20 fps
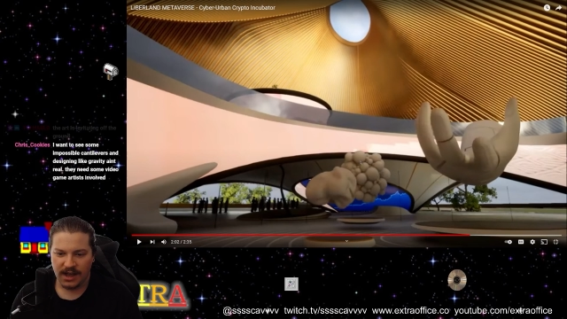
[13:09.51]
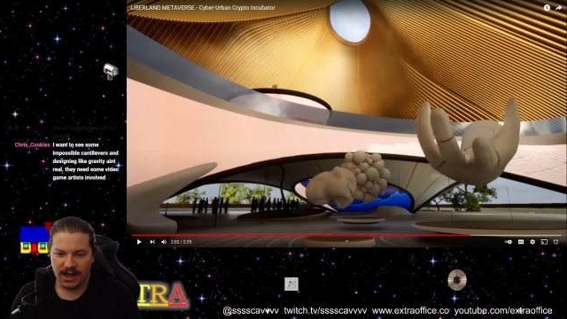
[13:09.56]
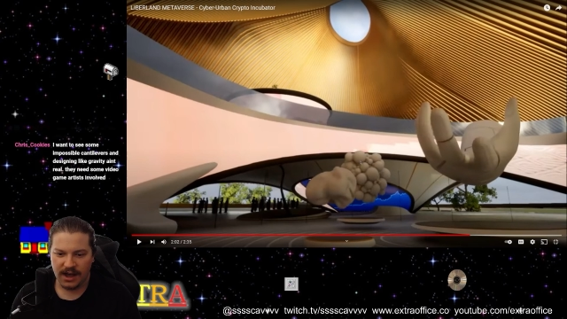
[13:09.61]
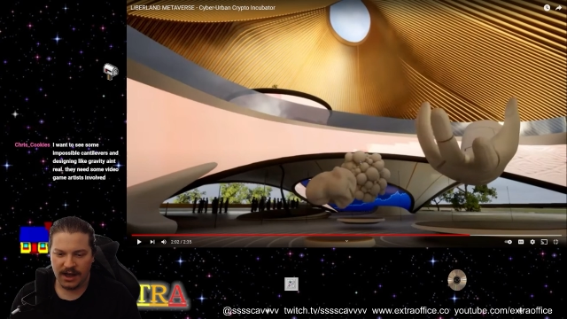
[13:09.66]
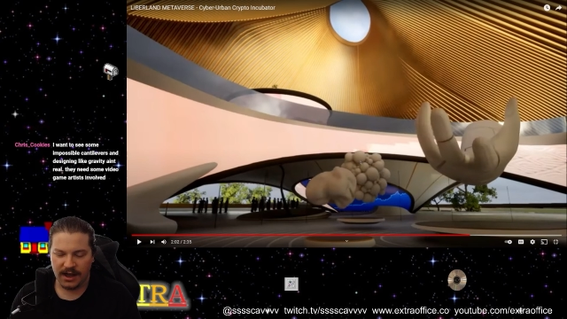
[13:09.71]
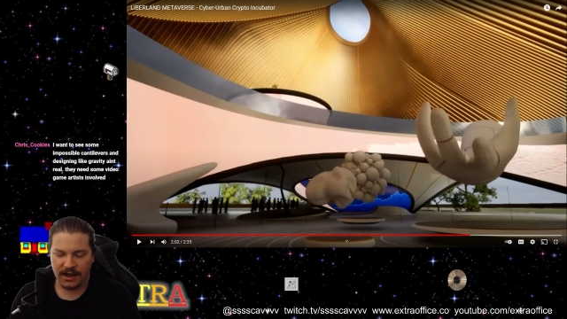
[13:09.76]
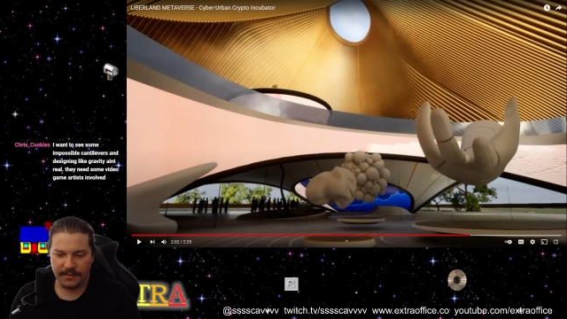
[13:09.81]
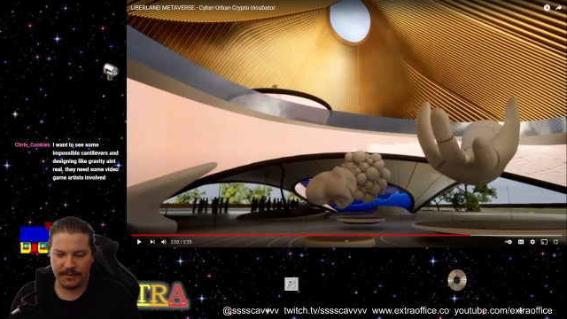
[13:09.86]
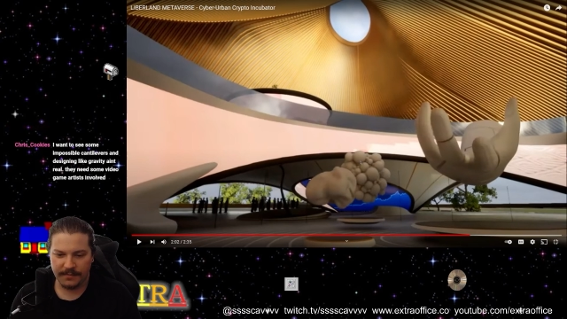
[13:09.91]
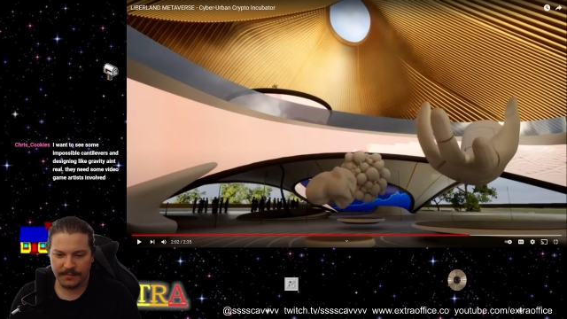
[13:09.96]

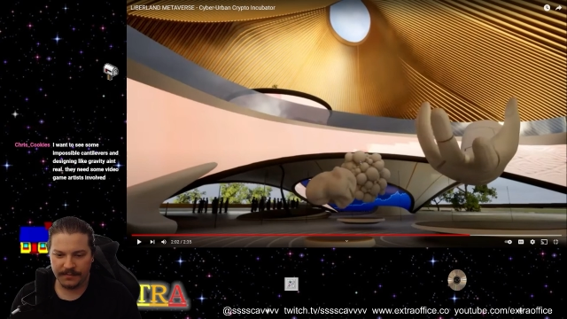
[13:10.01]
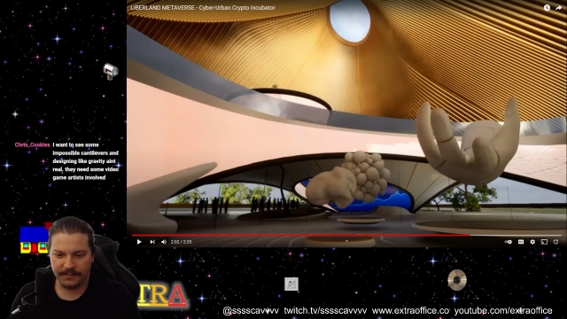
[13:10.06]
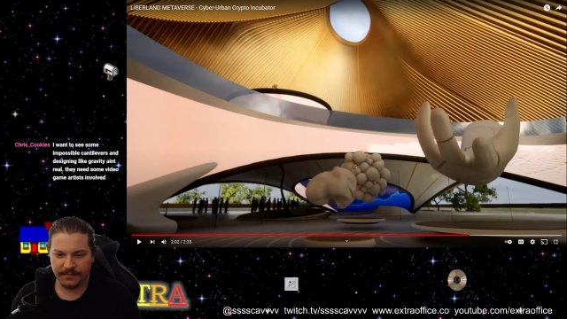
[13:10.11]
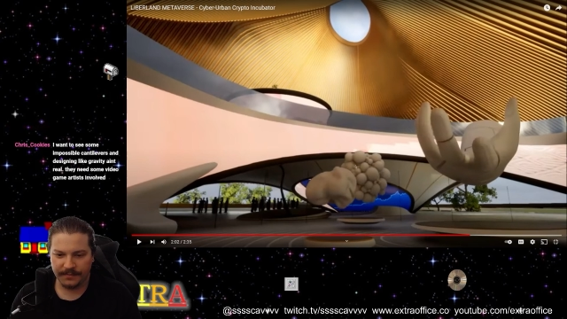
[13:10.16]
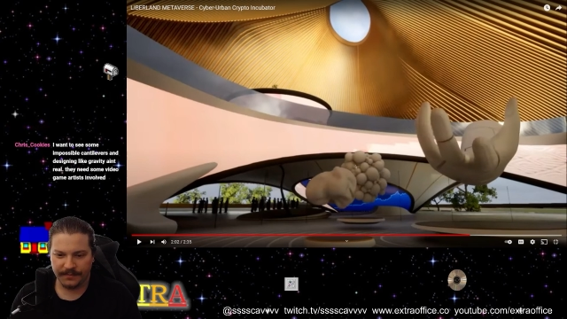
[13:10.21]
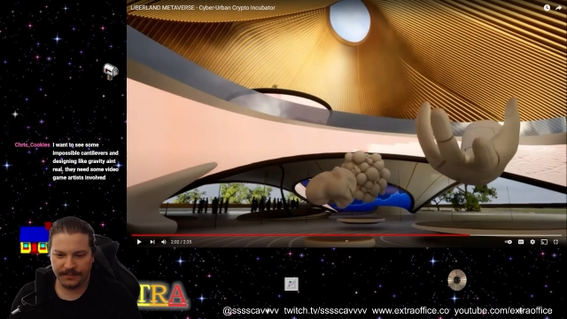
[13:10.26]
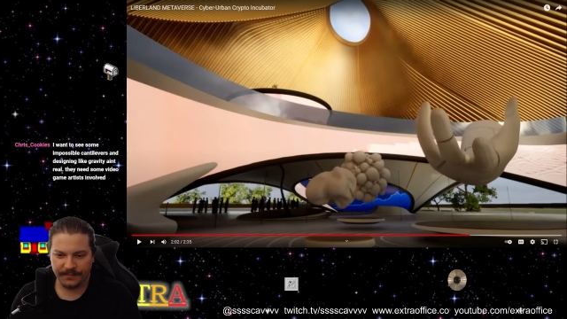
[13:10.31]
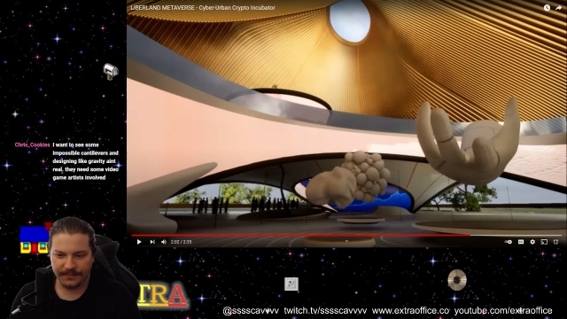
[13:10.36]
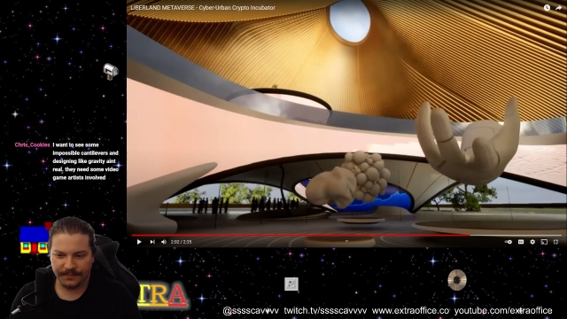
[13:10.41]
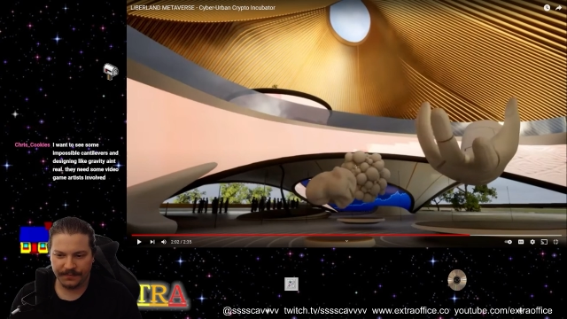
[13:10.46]

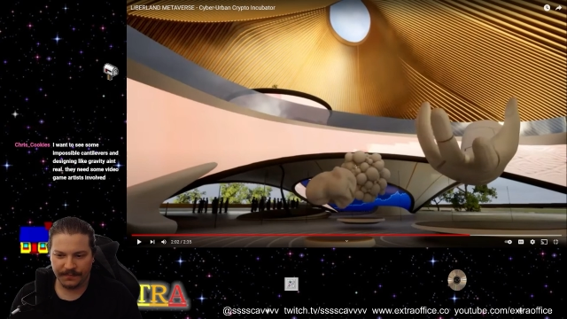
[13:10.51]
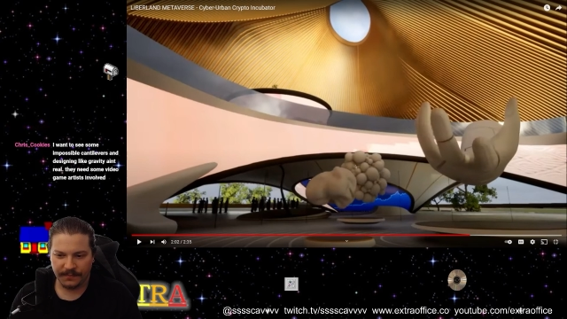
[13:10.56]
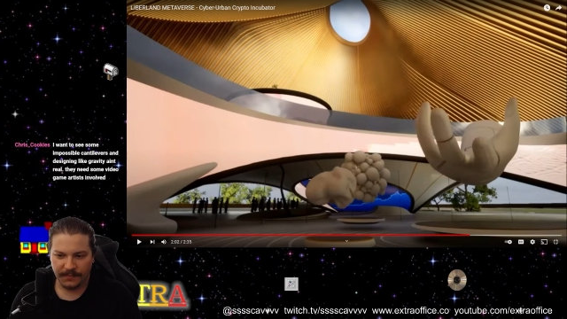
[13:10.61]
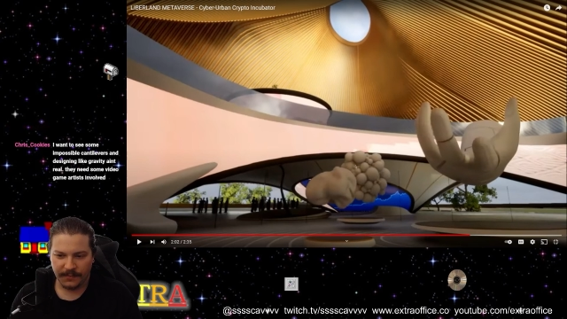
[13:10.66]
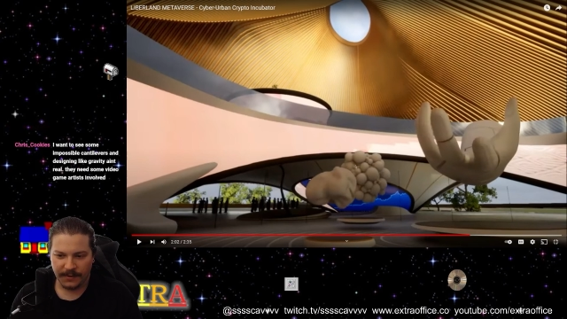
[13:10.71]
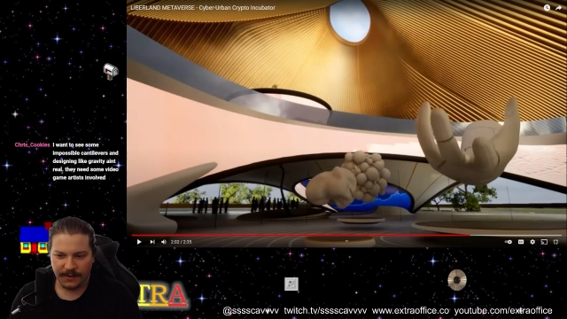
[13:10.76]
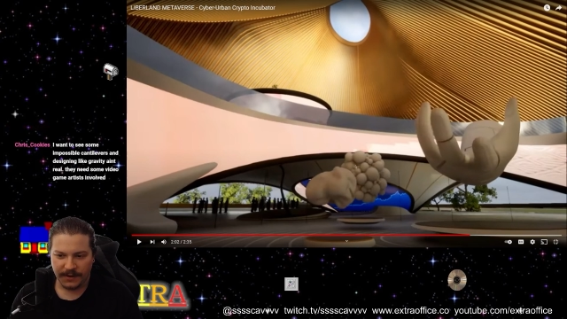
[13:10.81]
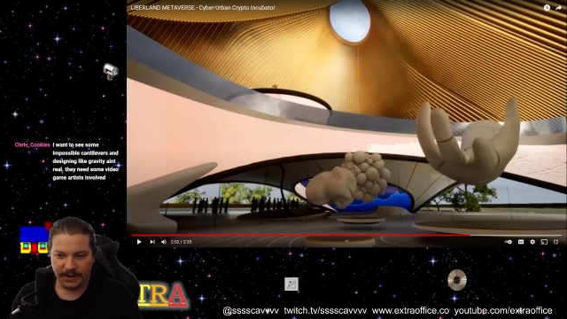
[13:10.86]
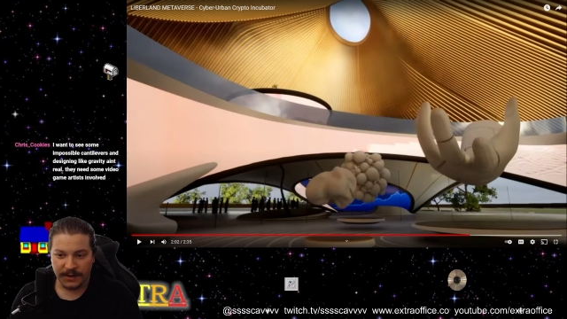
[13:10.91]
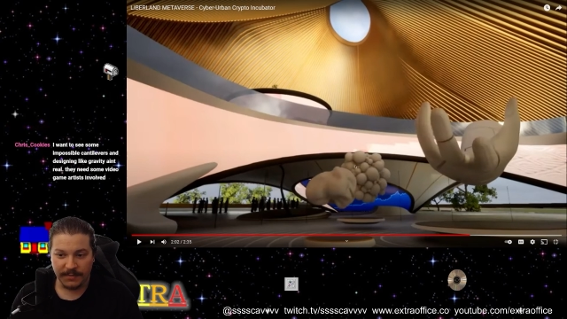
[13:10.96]
You
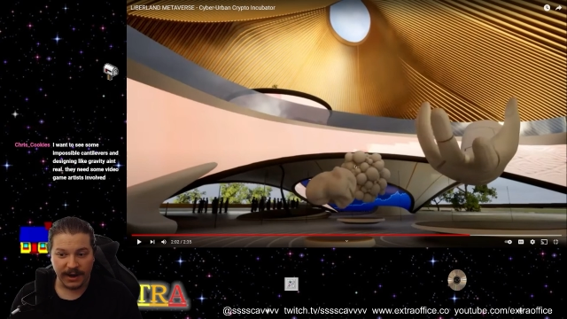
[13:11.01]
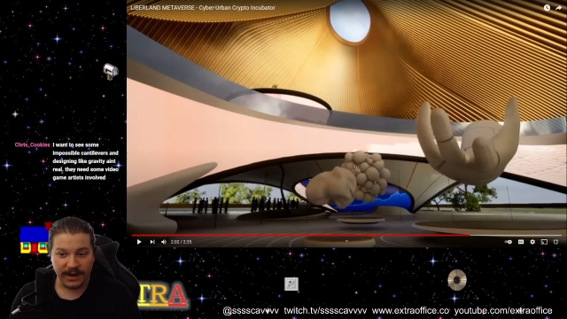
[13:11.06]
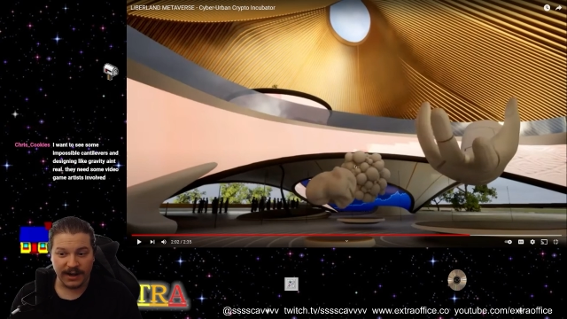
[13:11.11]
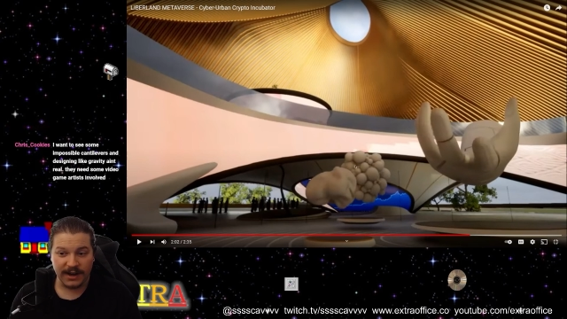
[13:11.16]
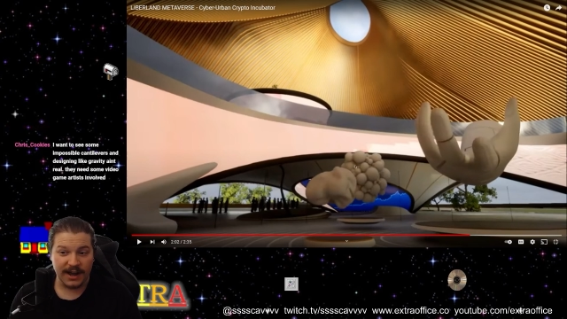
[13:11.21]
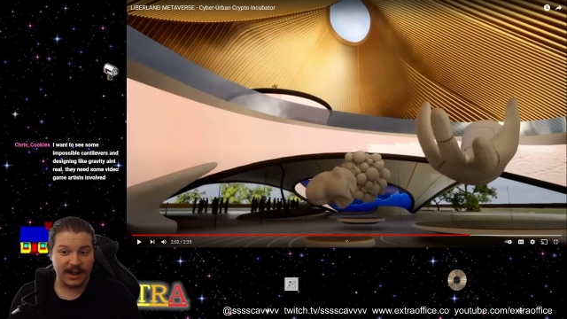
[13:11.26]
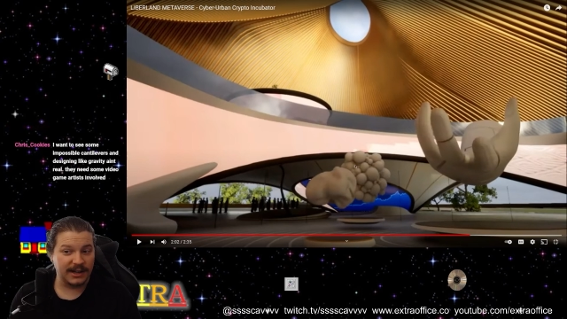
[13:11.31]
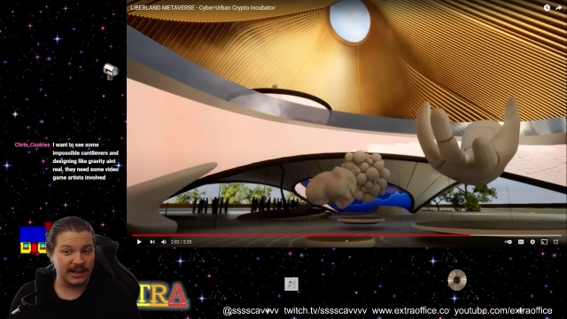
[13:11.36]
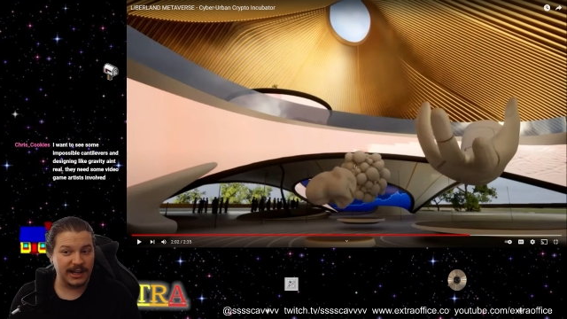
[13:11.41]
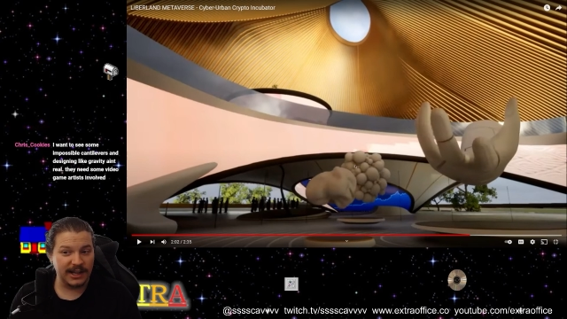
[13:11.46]
might
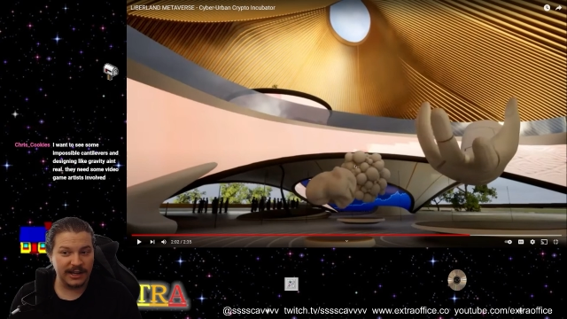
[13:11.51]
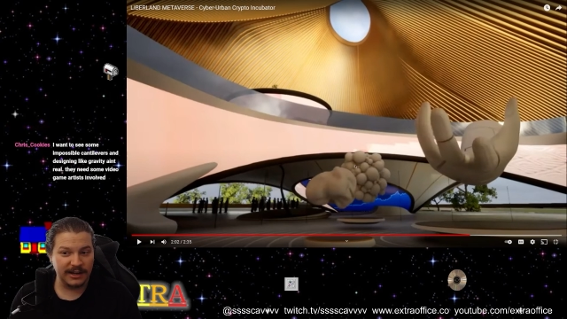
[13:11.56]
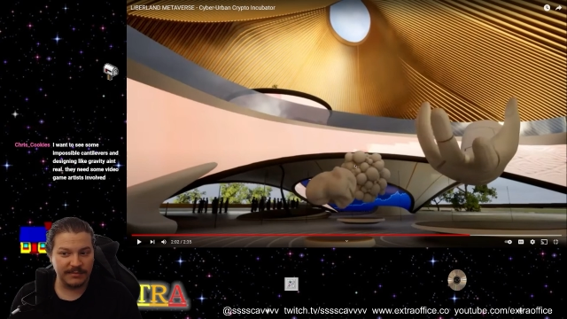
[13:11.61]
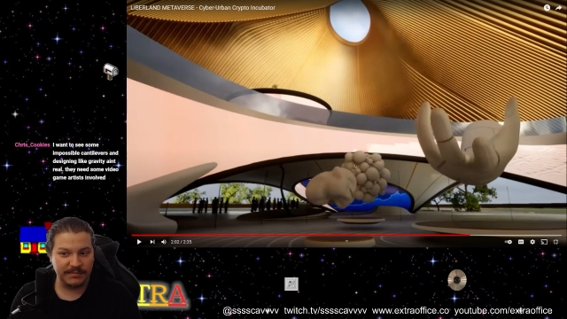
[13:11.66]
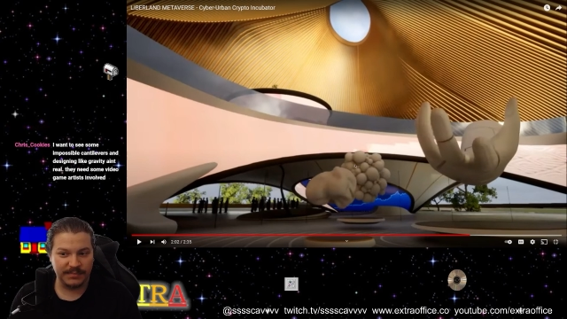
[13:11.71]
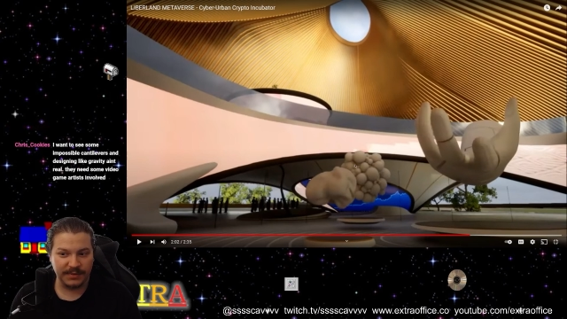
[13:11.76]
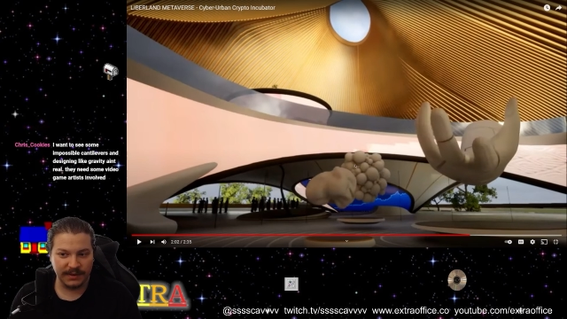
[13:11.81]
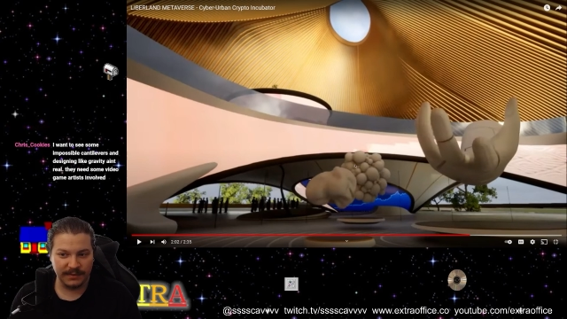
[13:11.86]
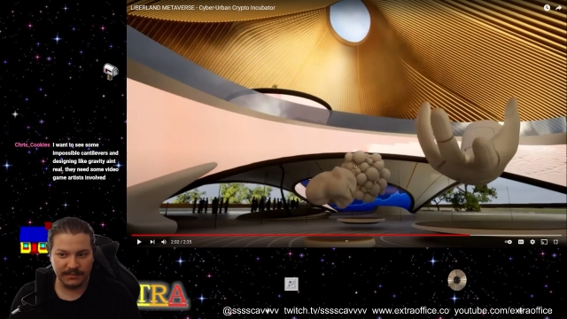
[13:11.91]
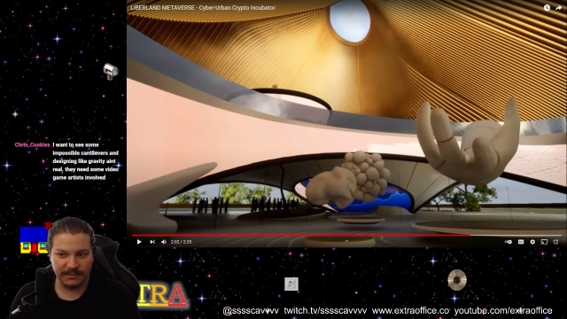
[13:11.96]
not
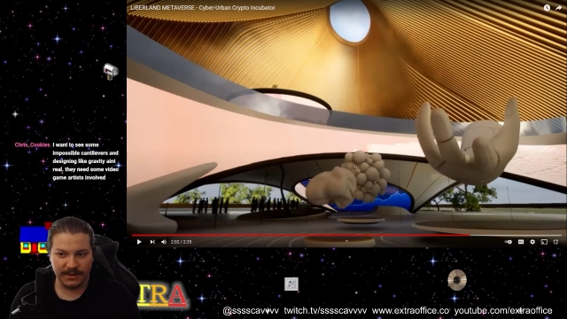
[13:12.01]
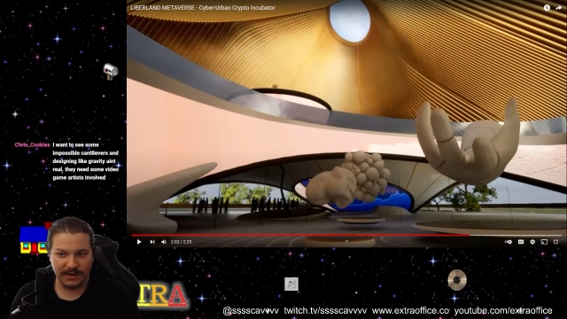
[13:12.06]
need